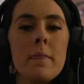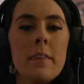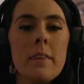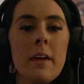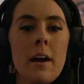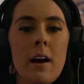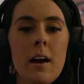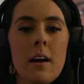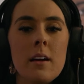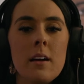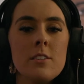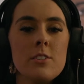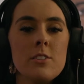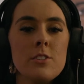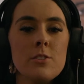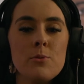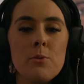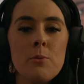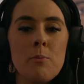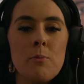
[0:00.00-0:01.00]
I
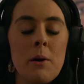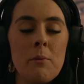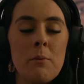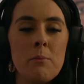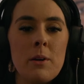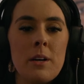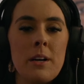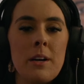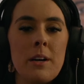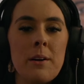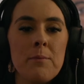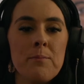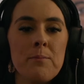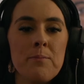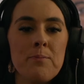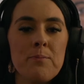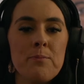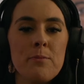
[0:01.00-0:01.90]
just remember,